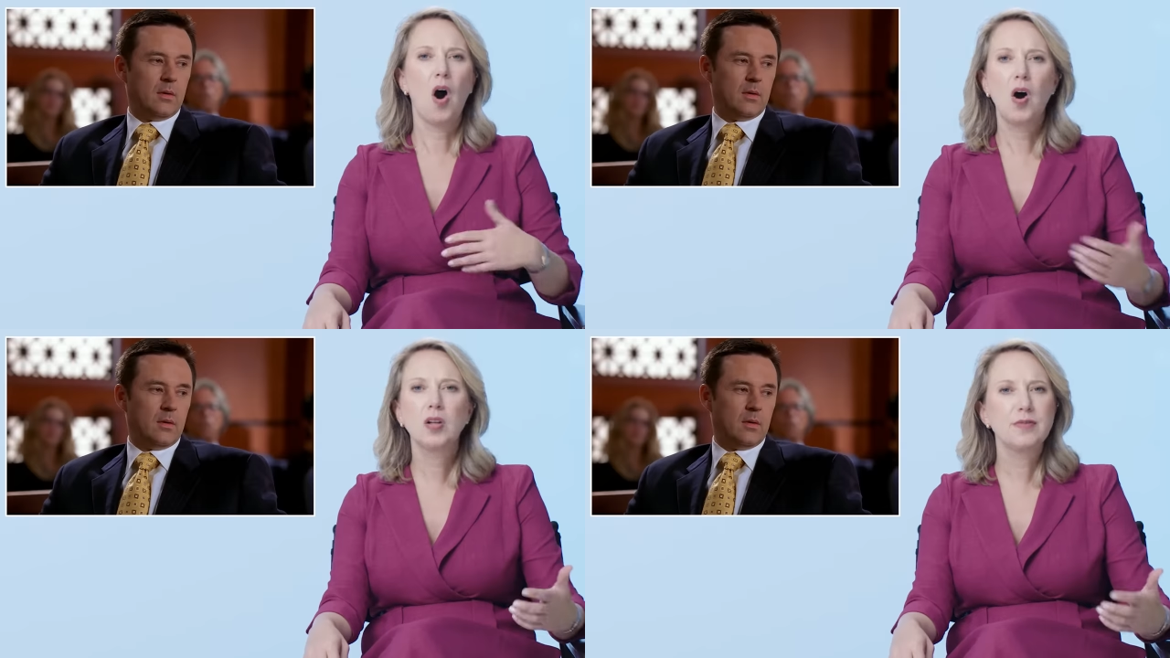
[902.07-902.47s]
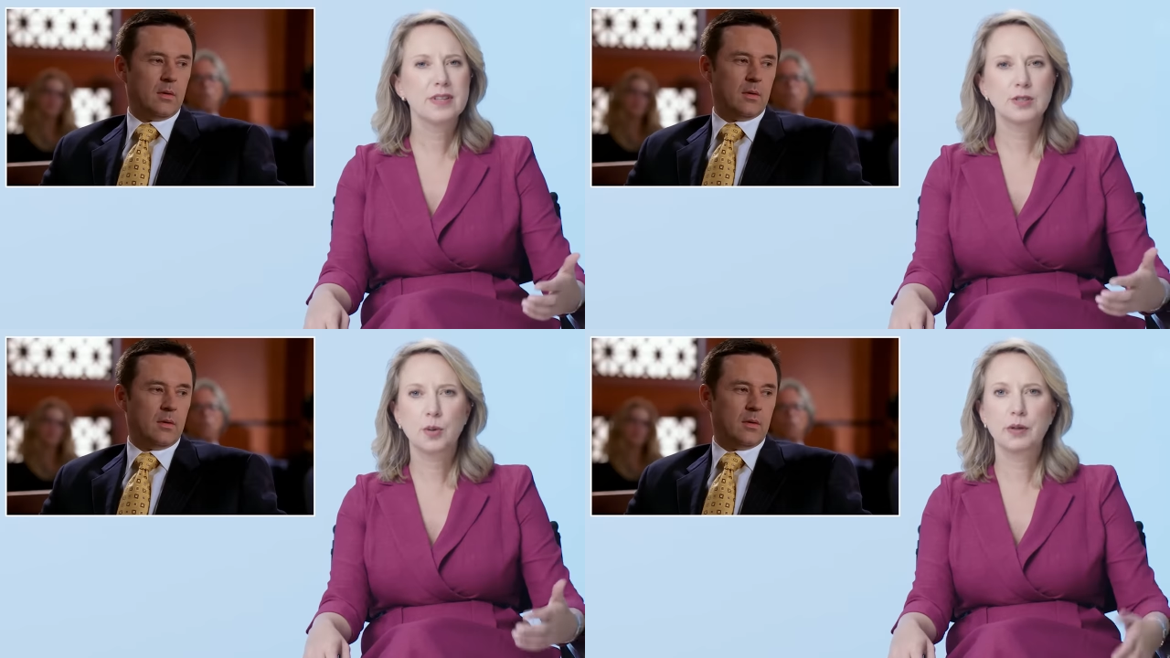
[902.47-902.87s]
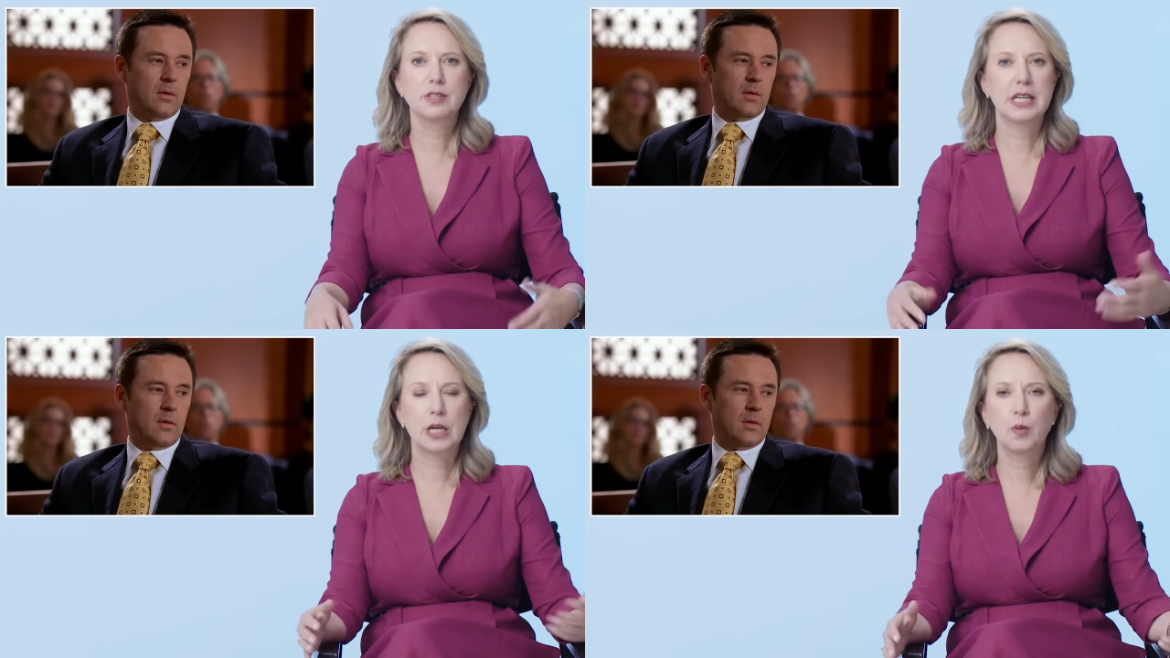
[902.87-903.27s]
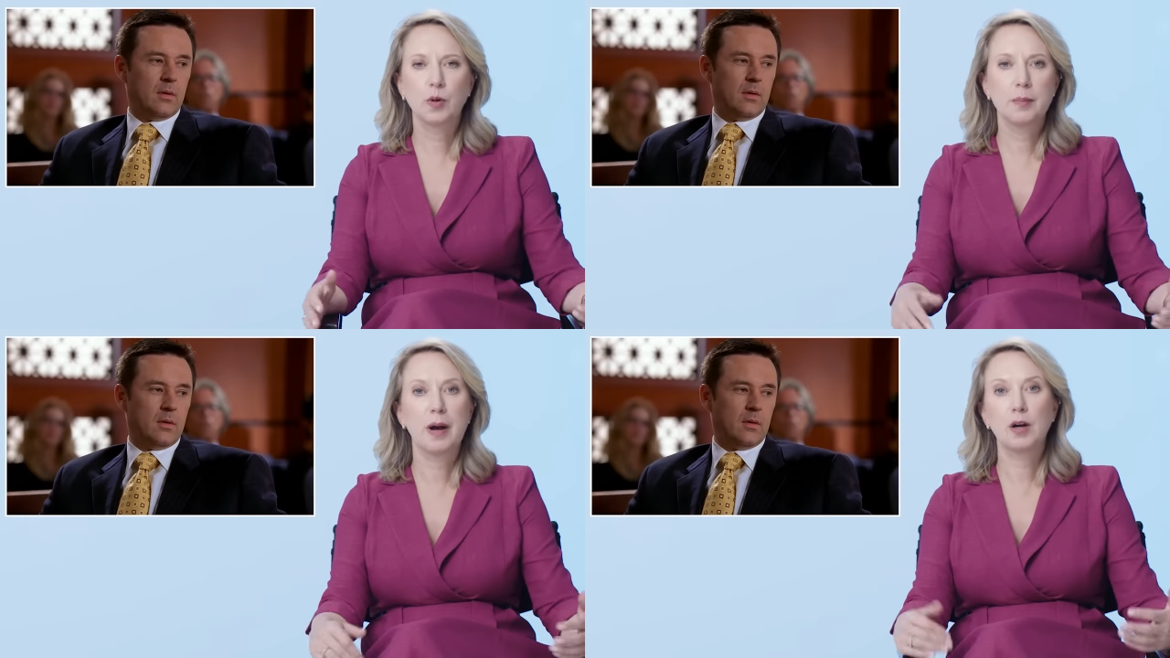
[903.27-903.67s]
Speaker 1: All of this lawyer's inquiry
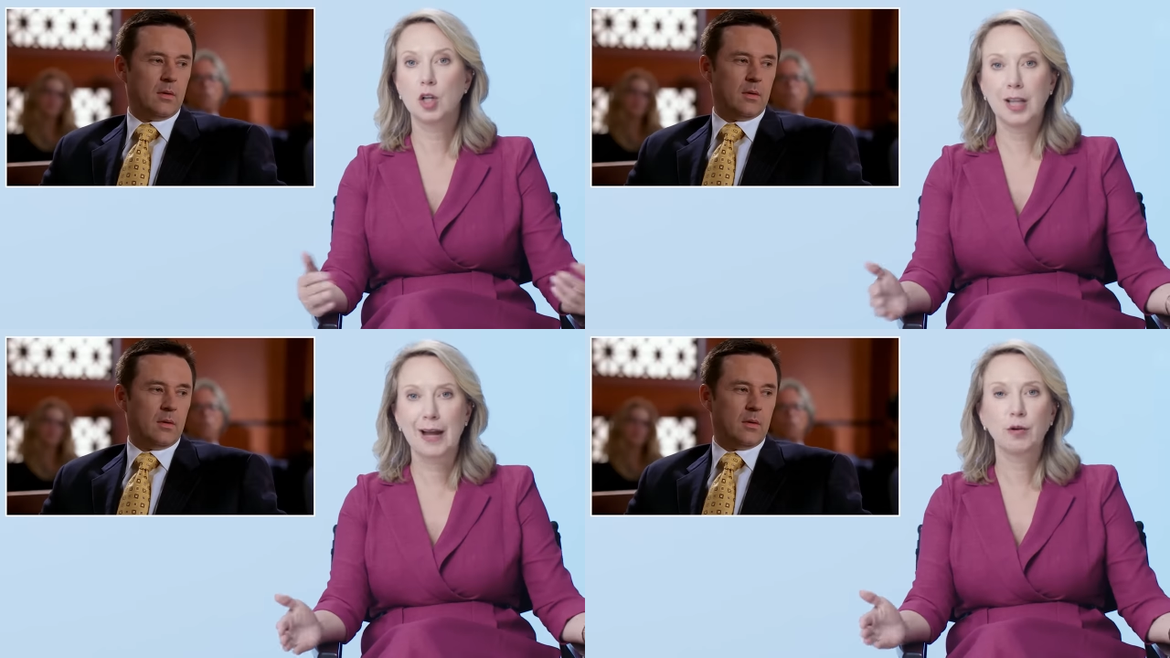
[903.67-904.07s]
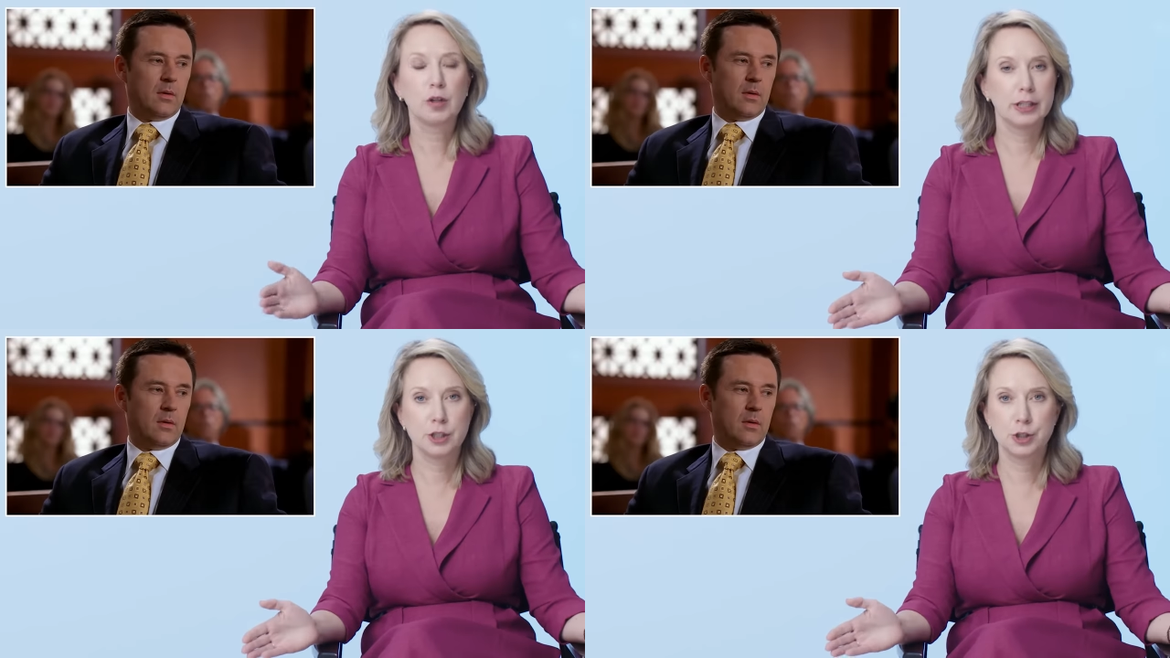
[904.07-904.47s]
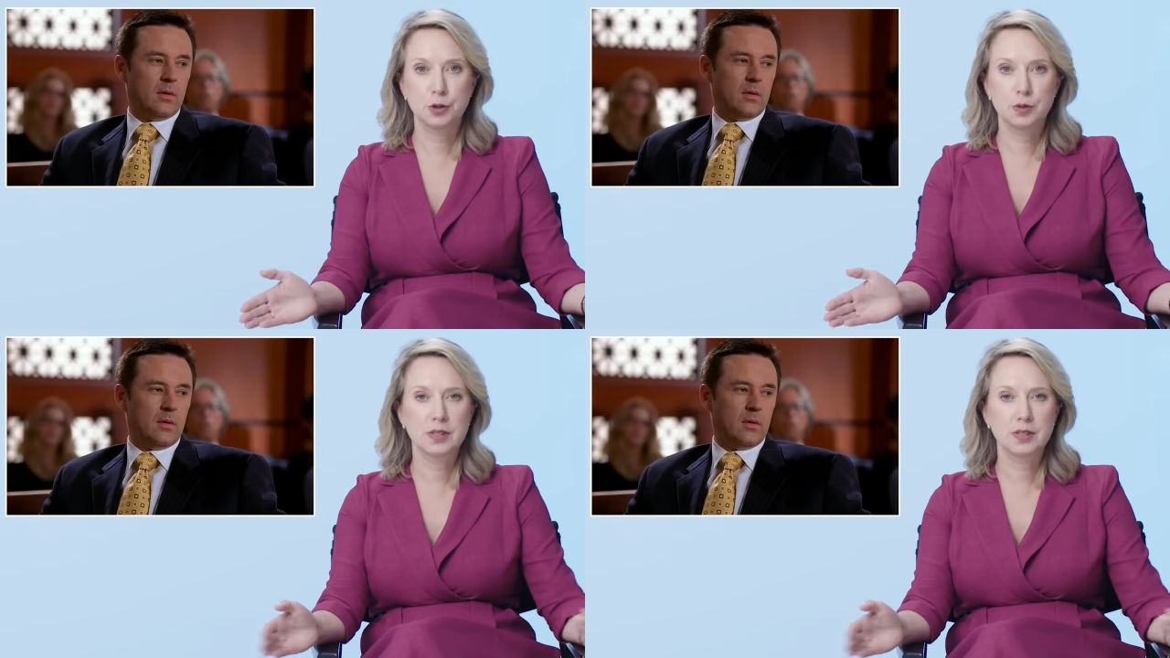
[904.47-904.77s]
about collateral issues,